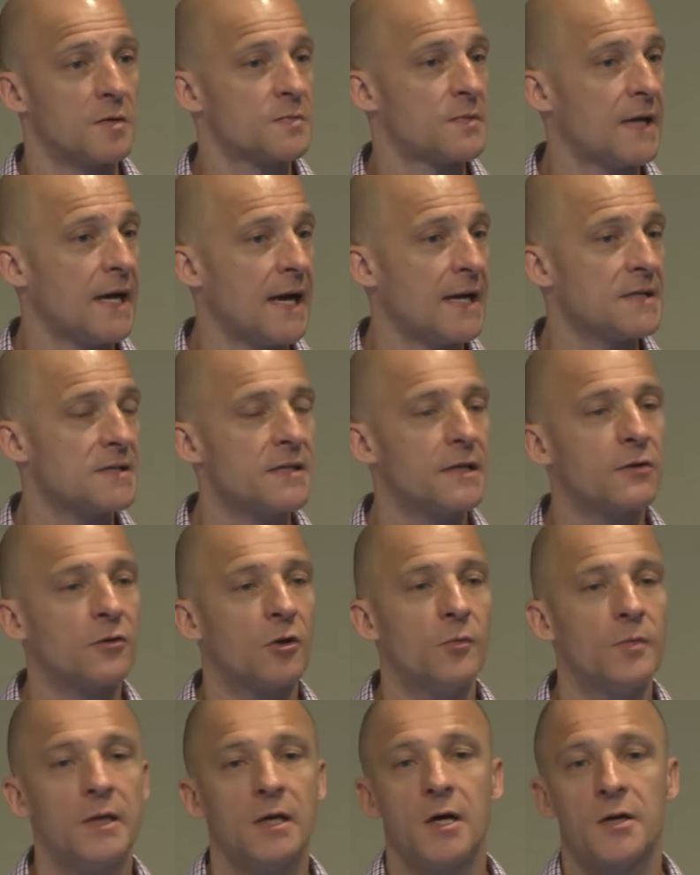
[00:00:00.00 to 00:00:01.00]
But as they grow
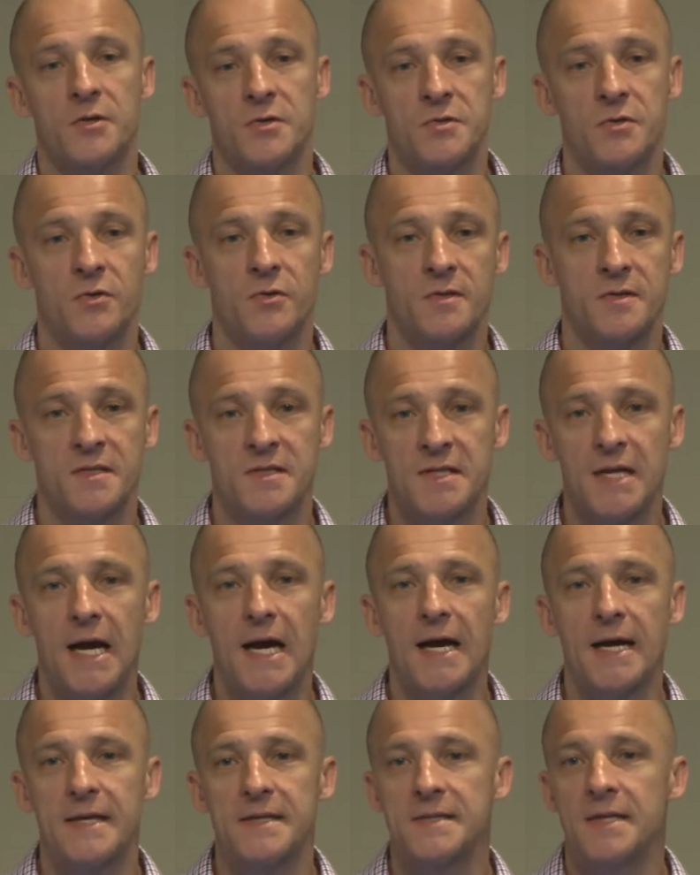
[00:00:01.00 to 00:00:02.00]
beyond a certain
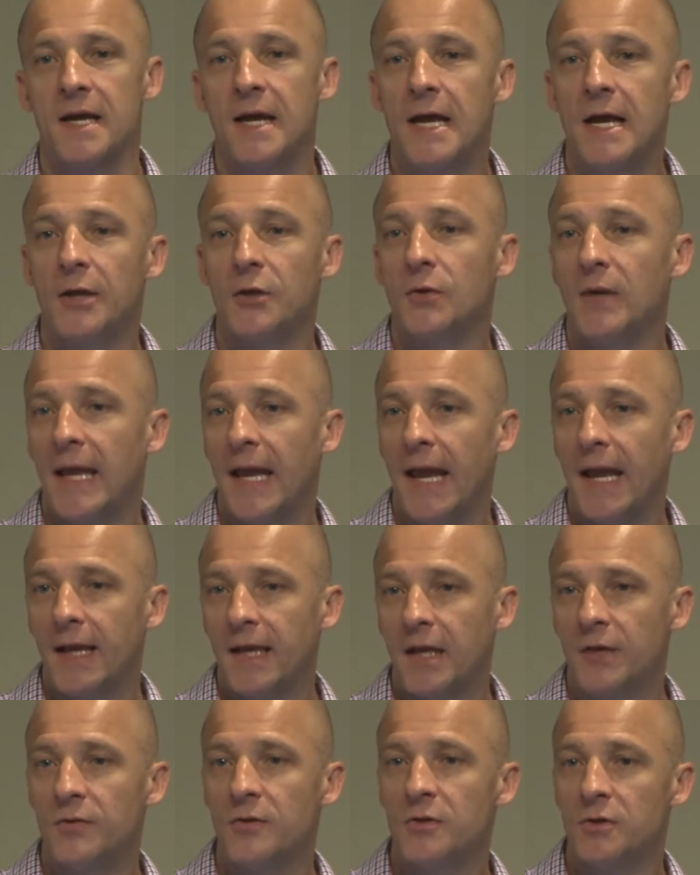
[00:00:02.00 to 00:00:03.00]
size, you can't
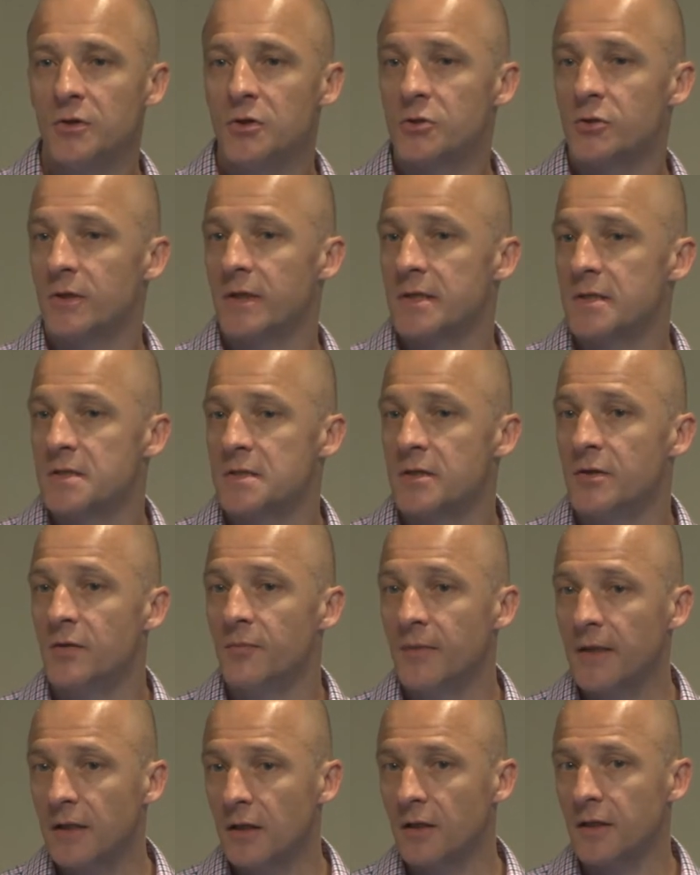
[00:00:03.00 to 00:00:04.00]
get the nutrients in the
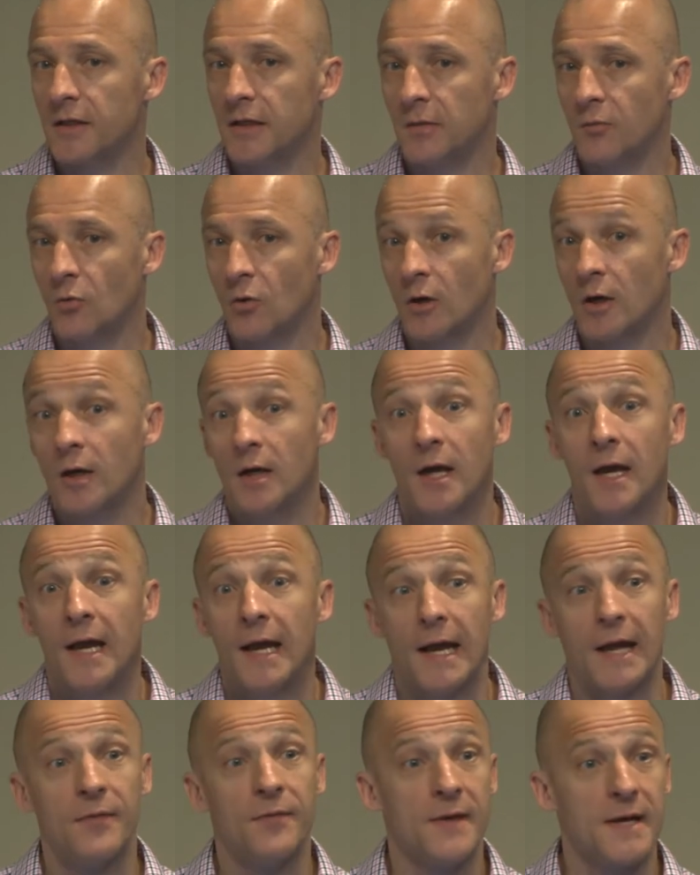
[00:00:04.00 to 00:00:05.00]
middle anymore,
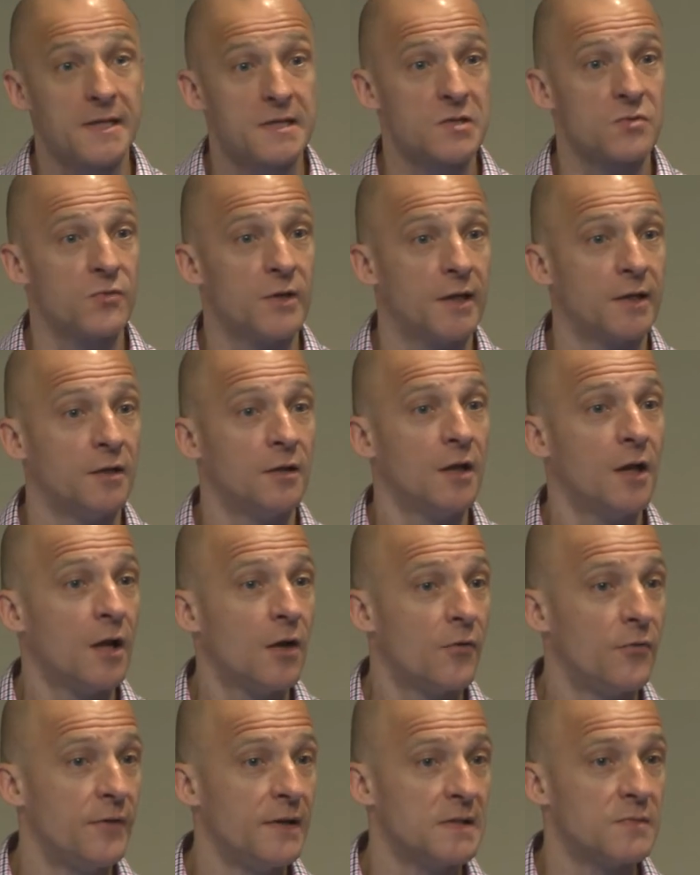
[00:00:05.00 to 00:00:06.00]
and that's when
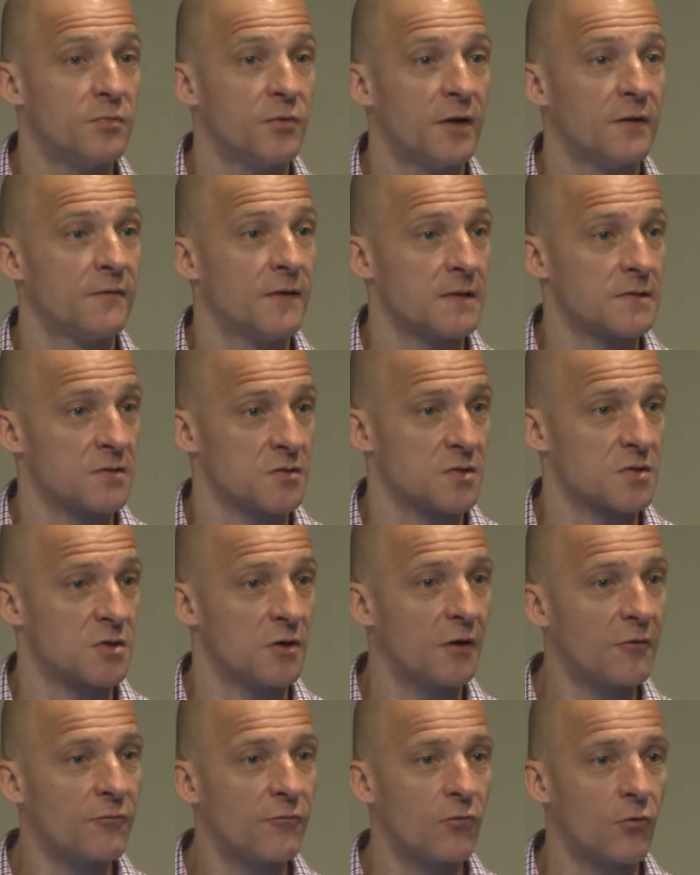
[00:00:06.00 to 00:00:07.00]
these blood vessels
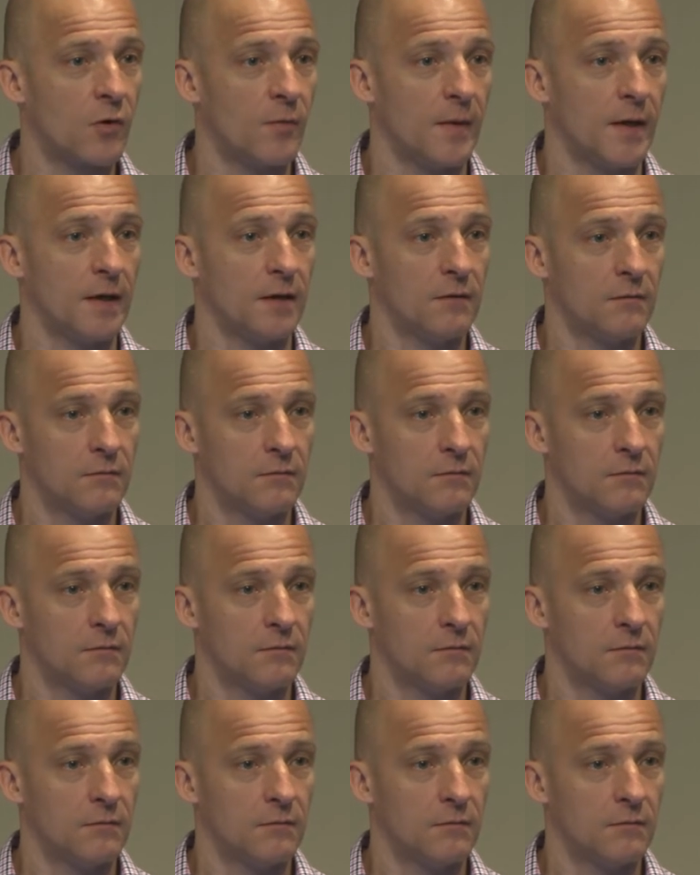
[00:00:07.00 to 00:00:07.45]
start forming.